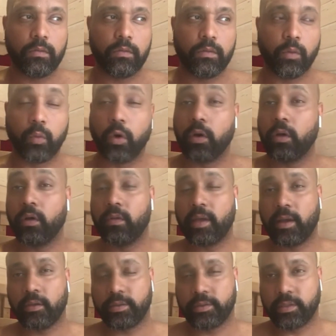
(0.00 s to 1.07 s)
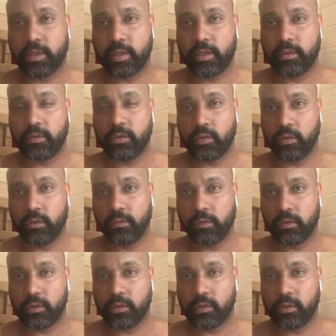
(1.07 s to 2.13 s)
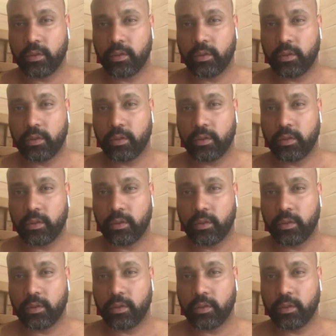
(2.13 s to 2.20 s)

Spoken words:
The world outside, the universe,